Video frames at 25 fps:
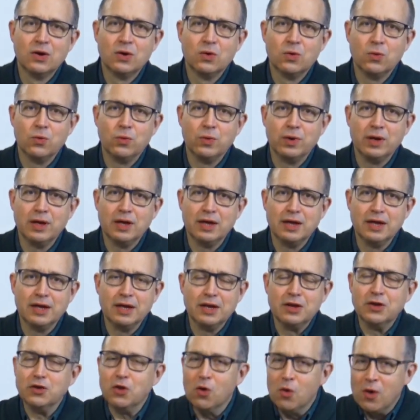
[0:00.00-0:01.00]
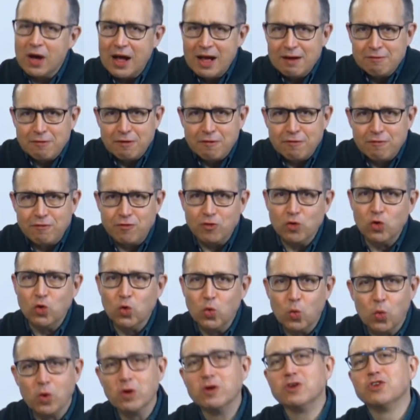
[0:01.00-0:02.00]
we don't have a
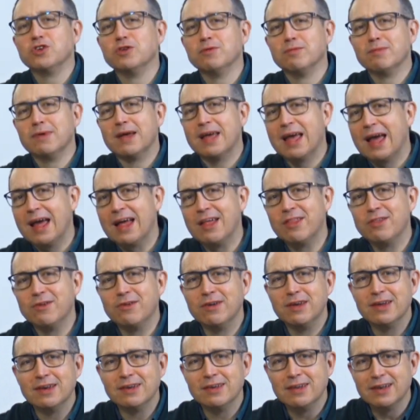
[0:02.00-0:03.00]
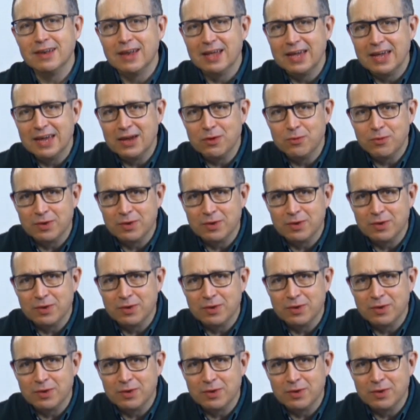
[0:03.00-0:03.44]
full worship gathering today.